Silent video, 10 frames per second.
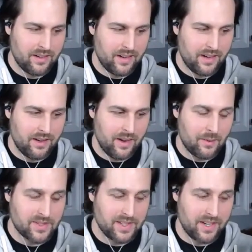I
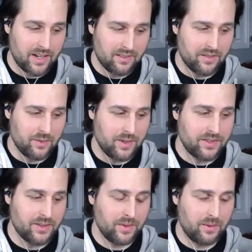was thinking of doing
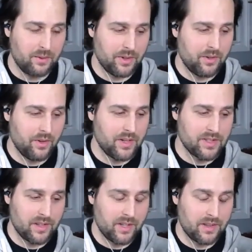something really
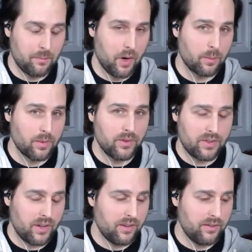crazy like the marbled
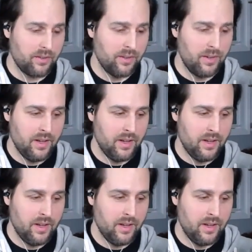stuff,